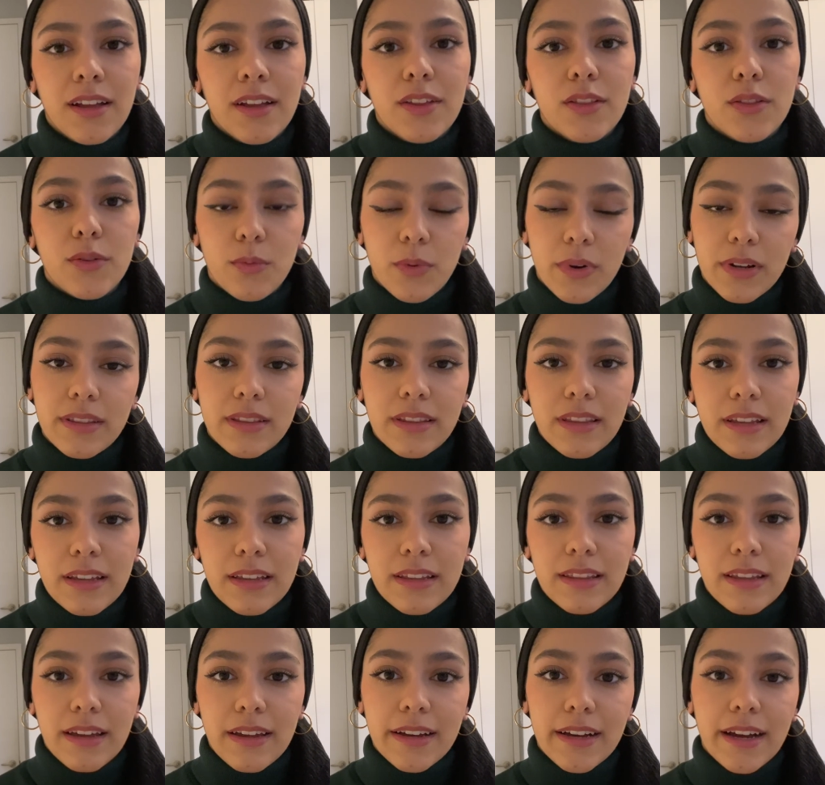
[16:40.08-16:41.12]
The one thing
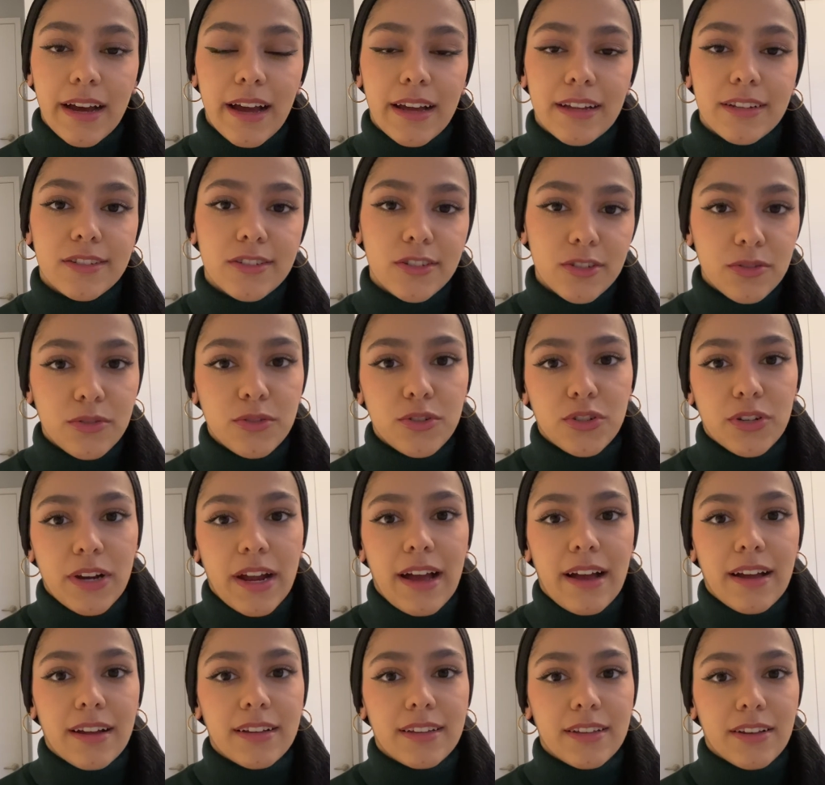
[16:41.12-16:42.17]
that I do
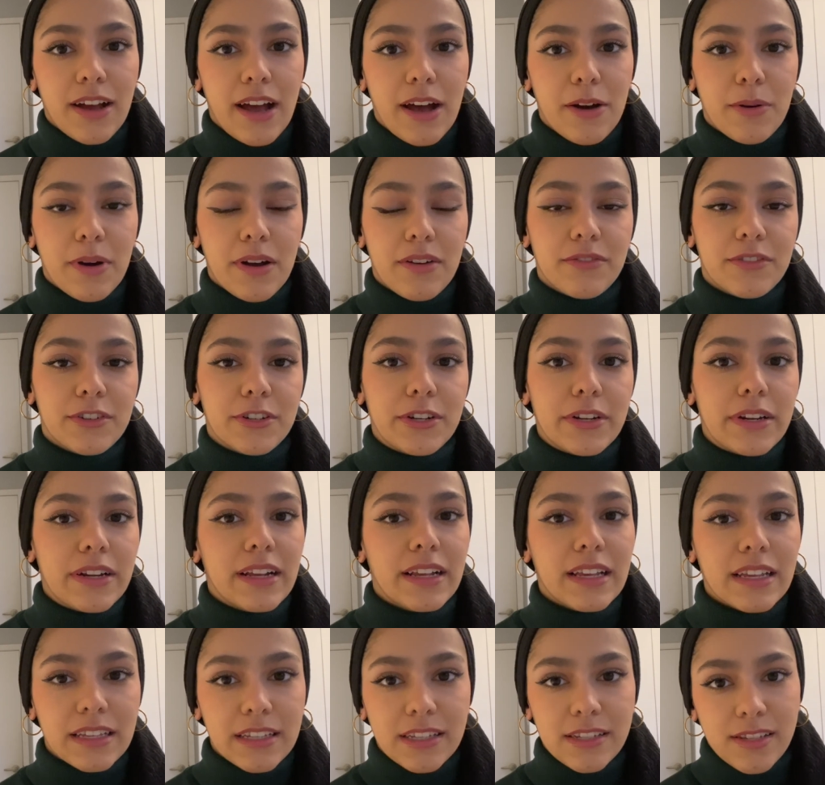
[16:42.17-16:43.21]
track, however,
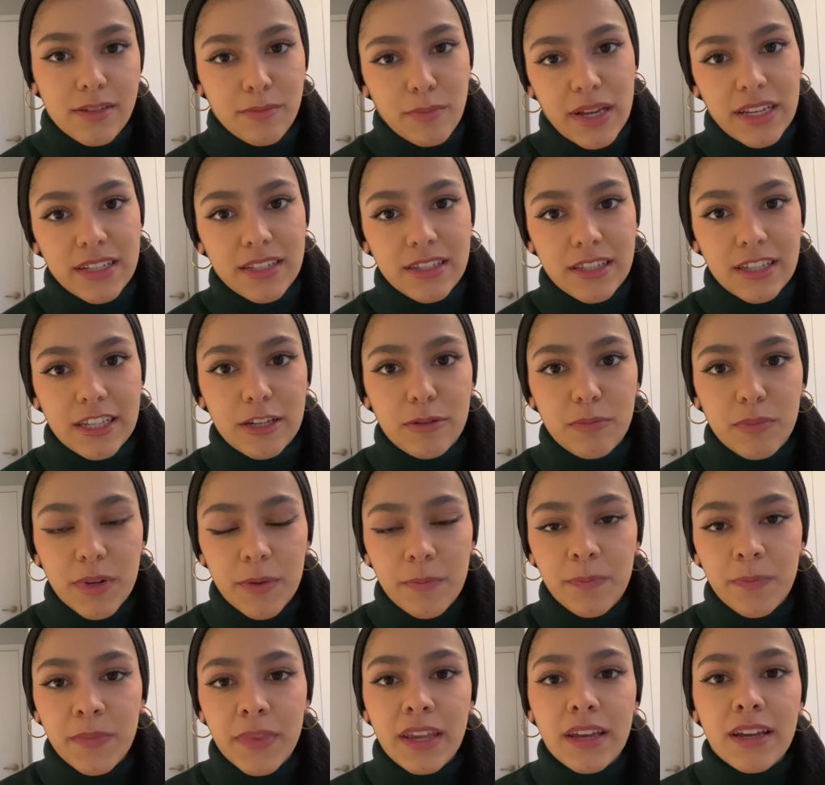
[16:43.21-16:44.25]
is my sleep.
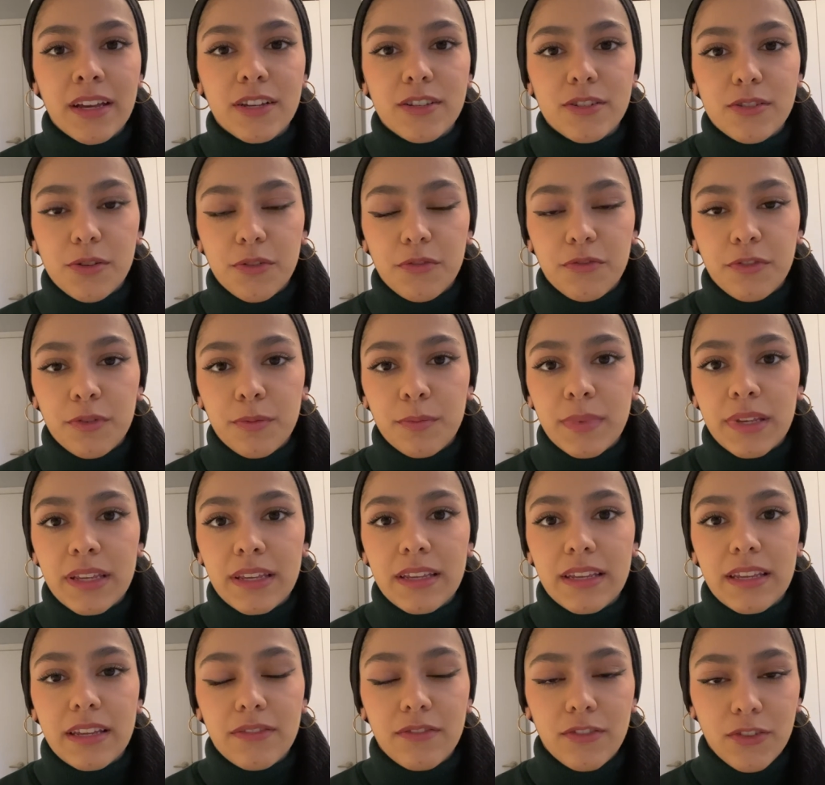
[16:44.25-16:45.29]
So for me,
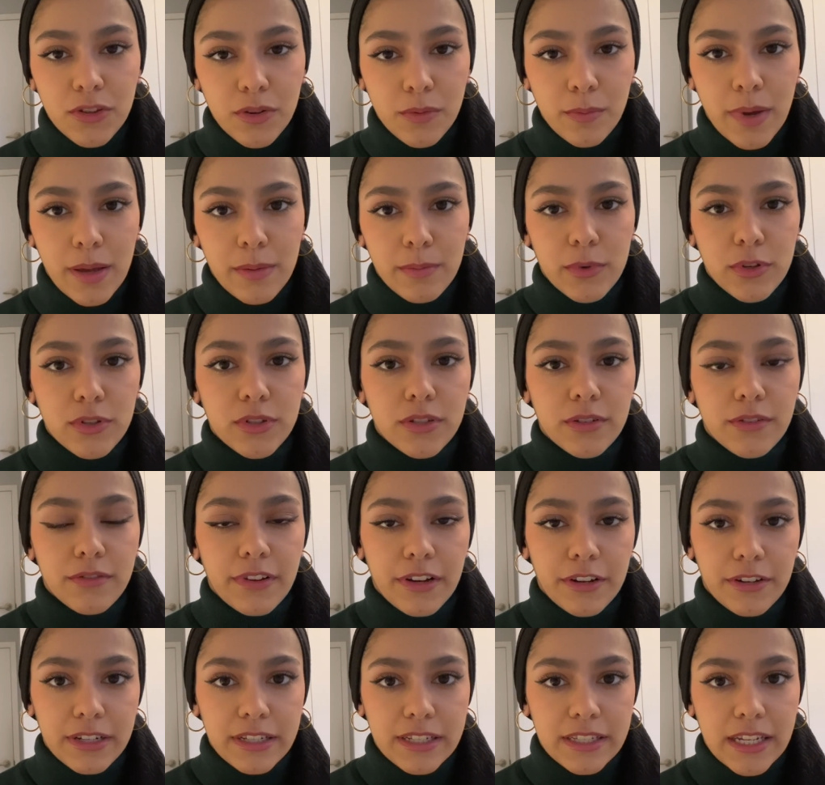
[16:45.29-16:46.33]
even though my moods are
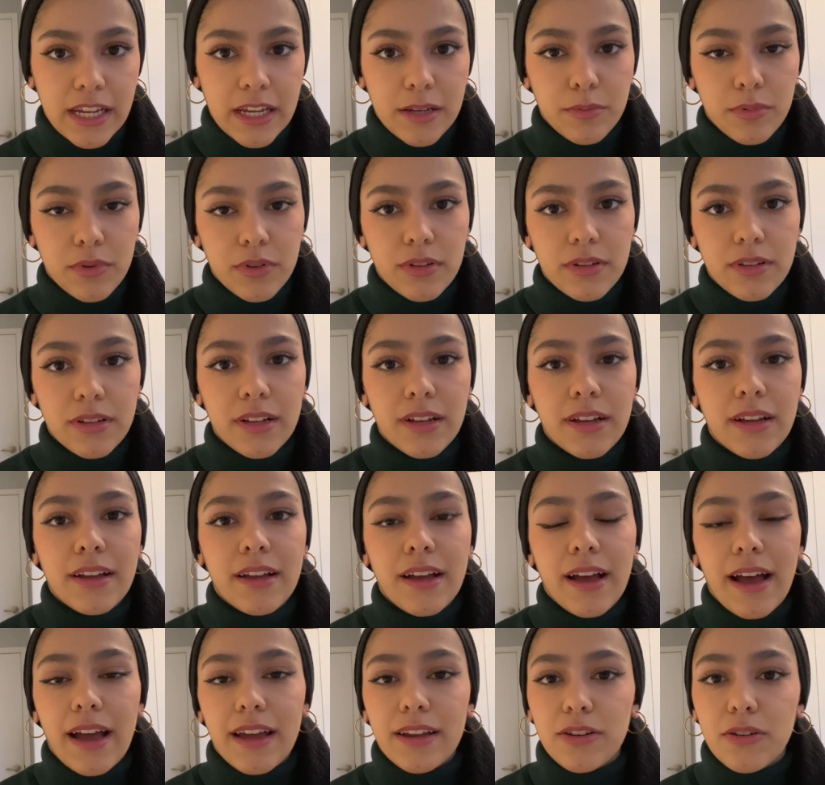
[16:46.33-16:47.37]
very stable,
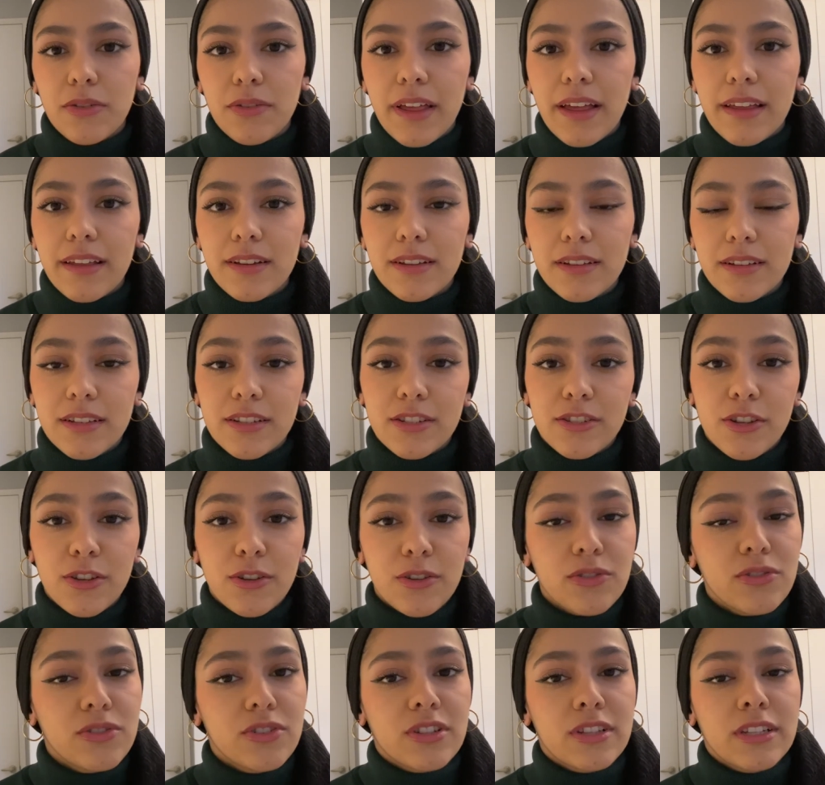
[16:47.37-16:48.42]
I know that it's
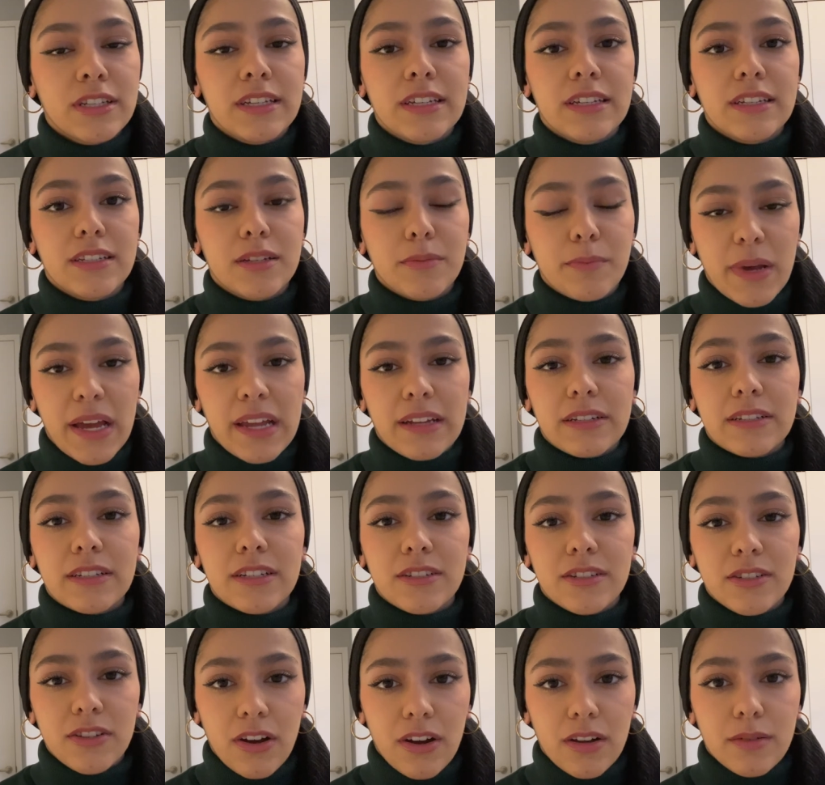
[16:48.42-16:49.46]
hugely
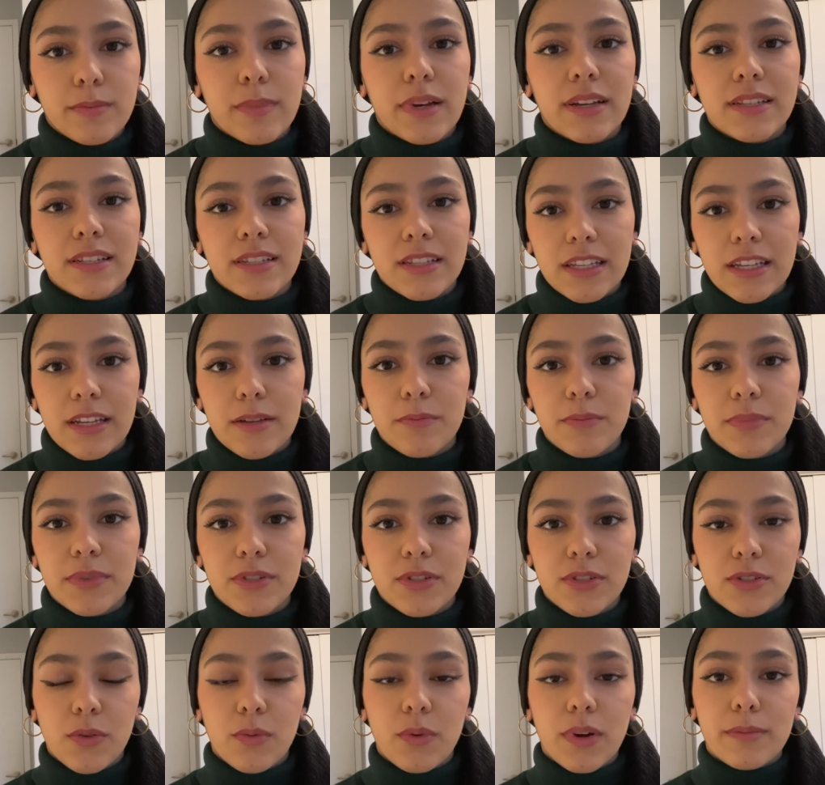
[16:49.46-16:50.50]
dependent on my sleep.
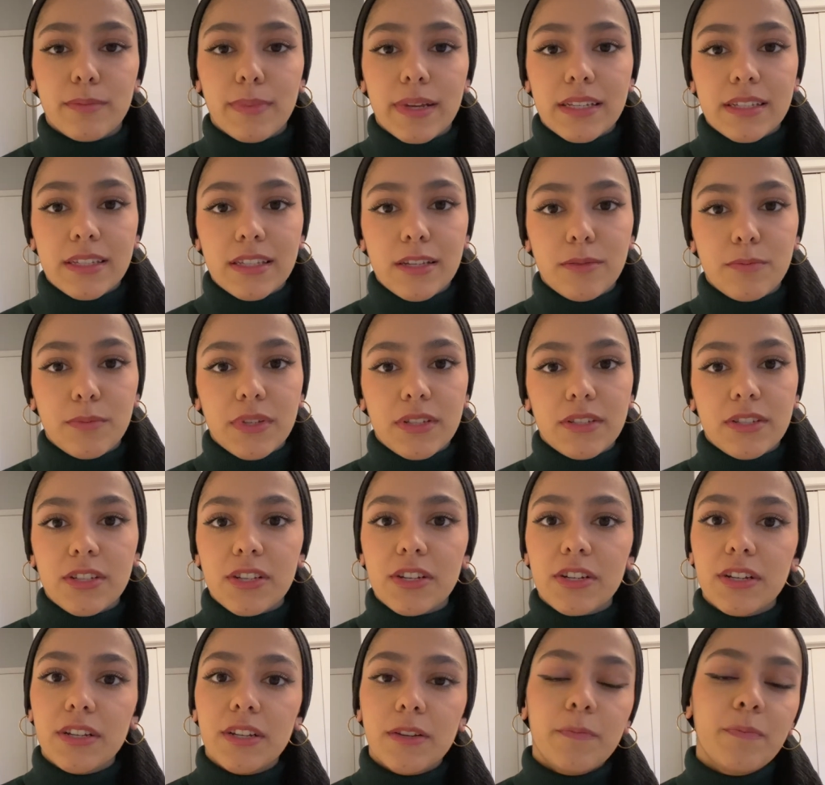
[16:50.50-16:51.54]
So when my sleep is
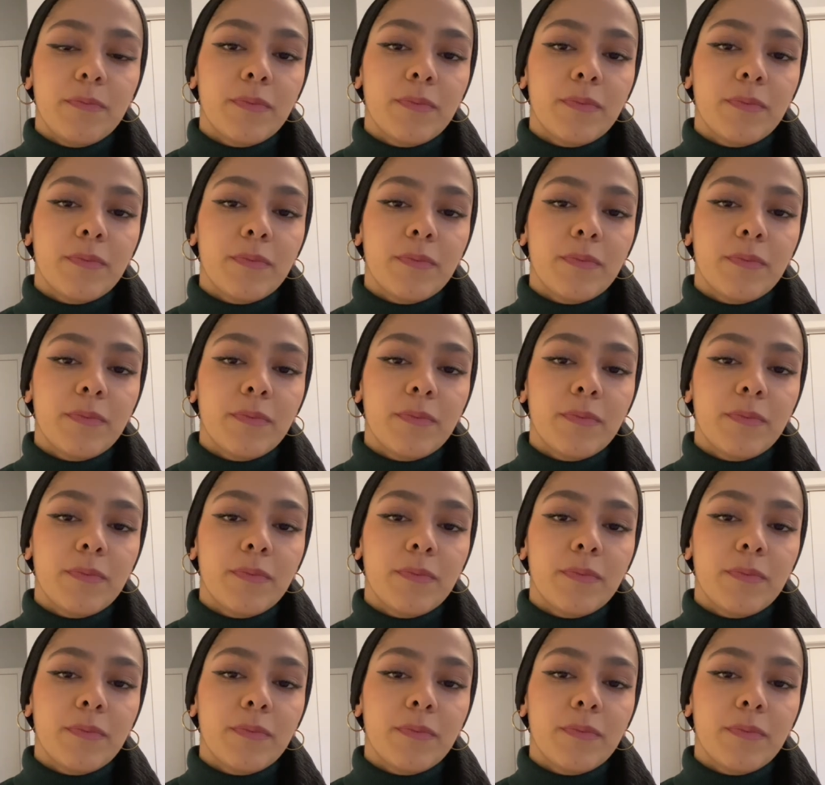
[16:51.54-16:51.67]
good,